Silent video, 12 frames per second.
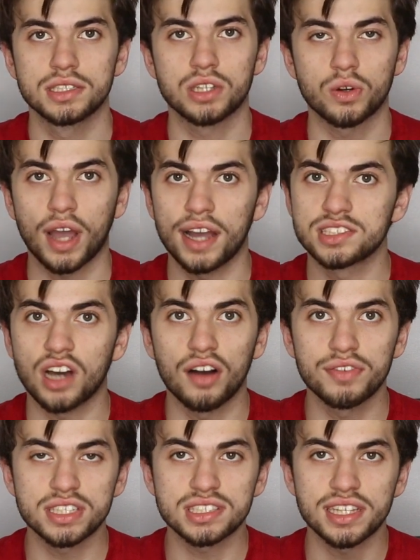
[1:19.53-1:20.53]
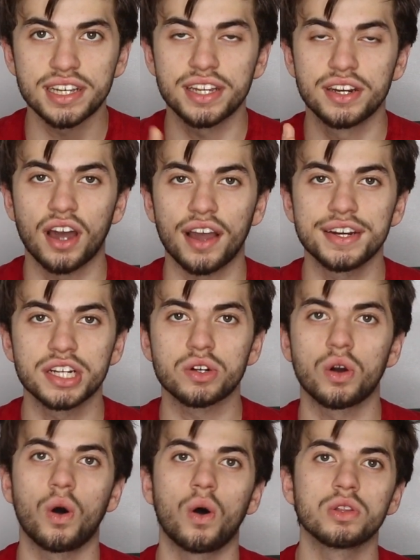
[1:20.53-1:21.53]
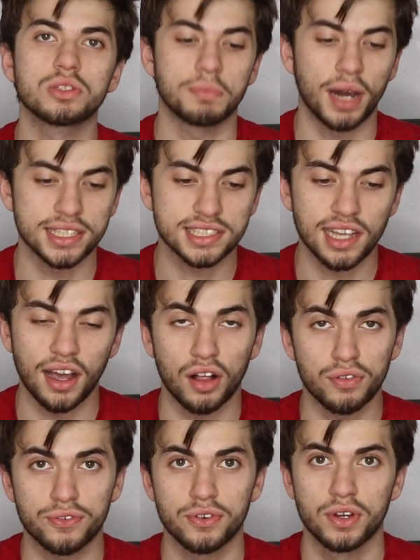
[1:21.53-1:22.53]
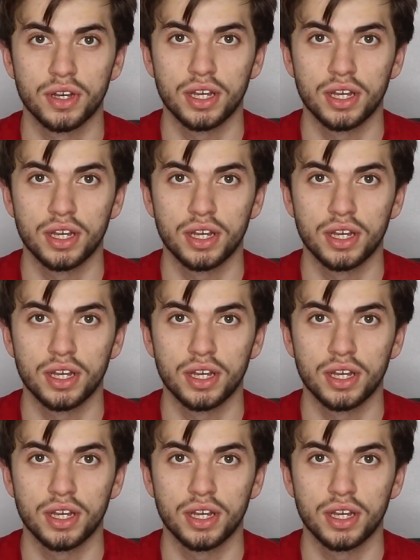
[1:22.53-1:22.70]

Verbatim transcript: So guys, obviously 9 year old myself